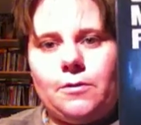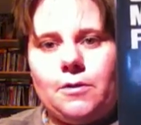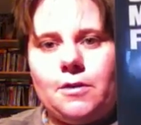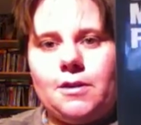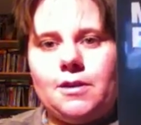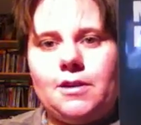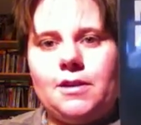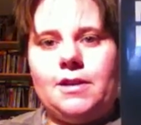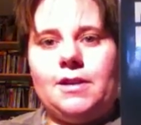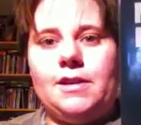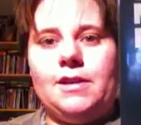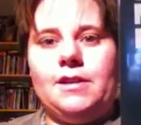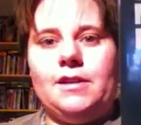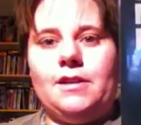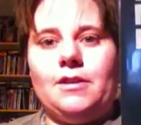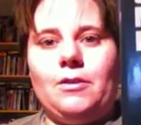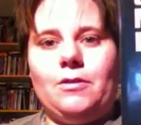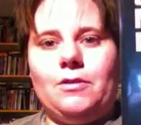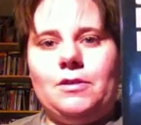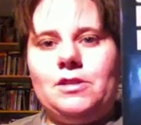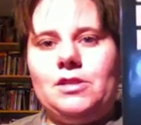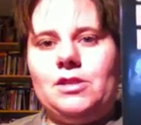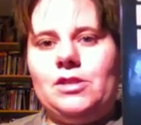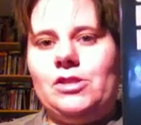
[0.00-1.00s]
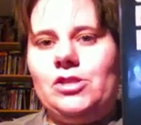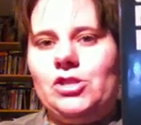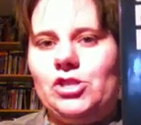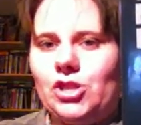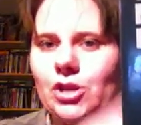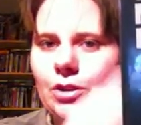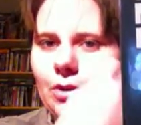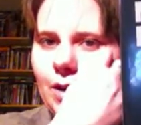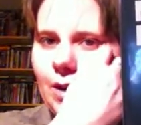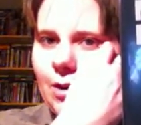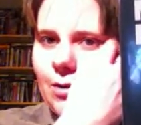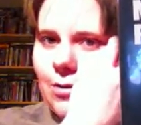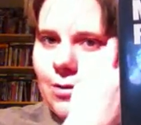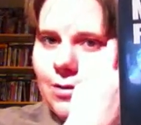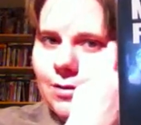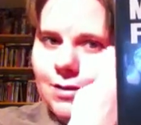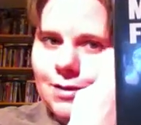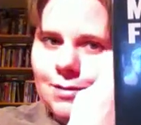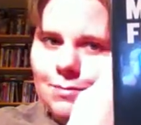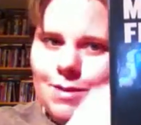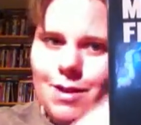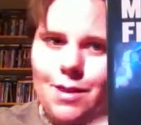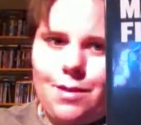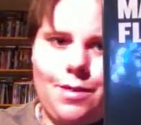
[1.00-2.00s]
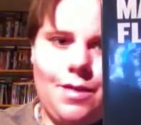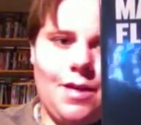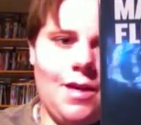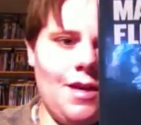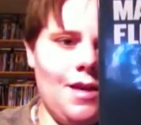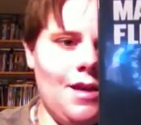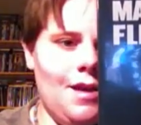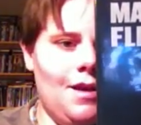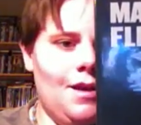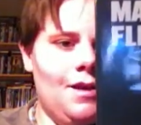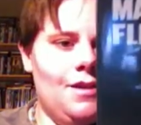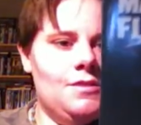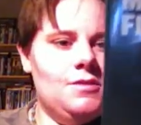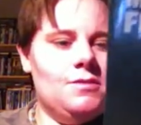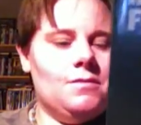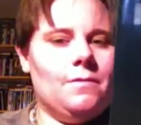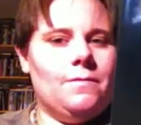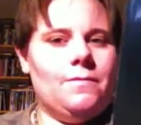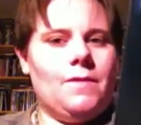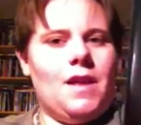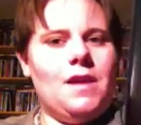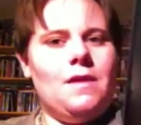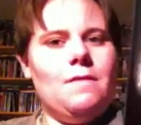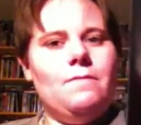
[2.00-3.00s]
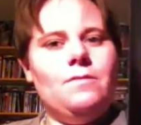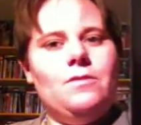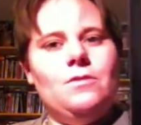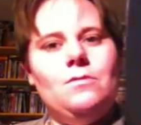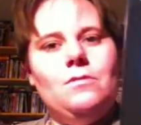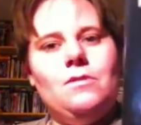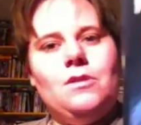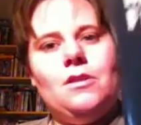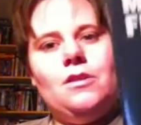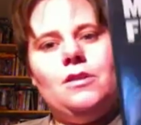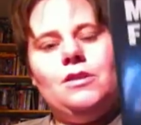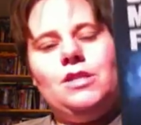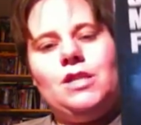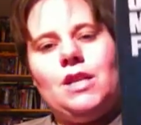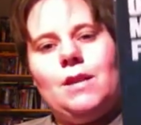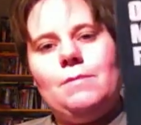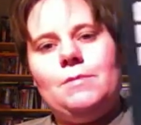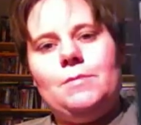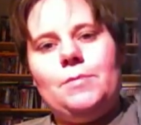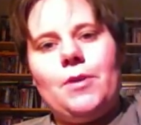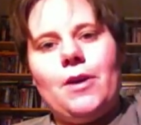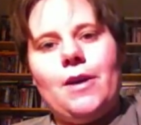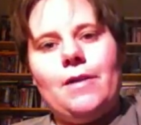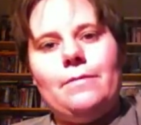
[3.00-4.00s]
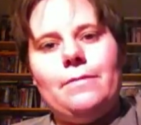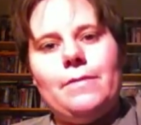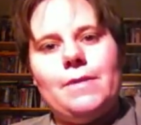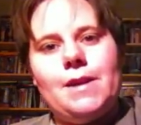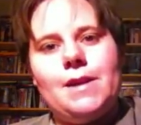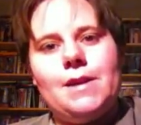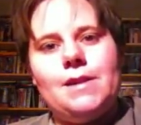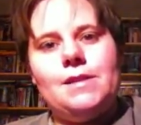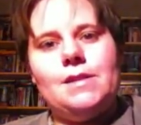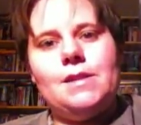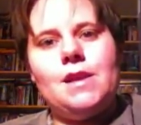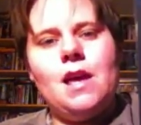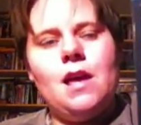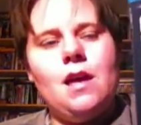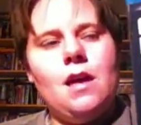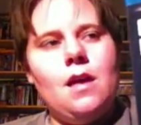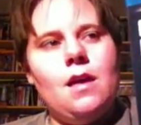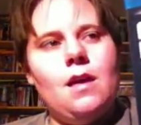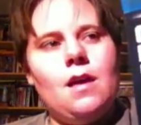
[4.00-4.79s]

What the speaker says: for it, and of course it's Jerry Goldsmith. So if any of you are James Bond fans,